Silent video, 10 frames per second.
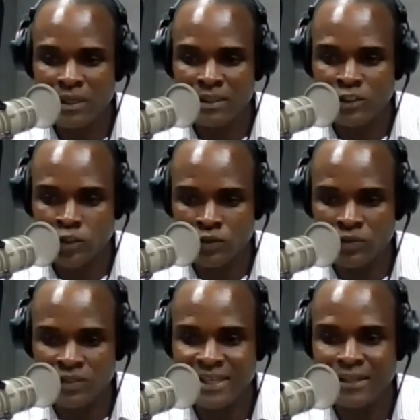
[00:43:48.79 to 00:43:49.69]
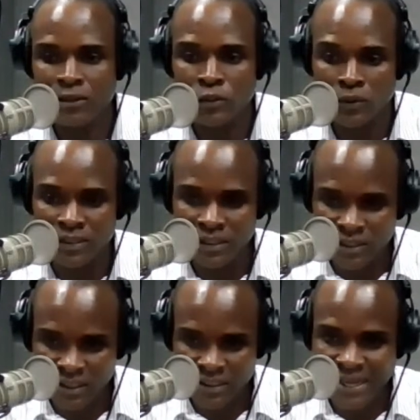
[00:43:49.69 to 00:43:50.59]
other students that are not
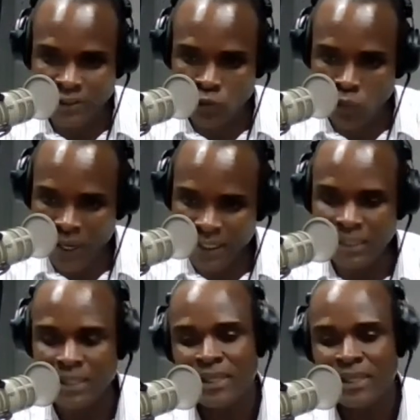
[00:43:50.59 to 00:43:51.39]
autistic? That's one.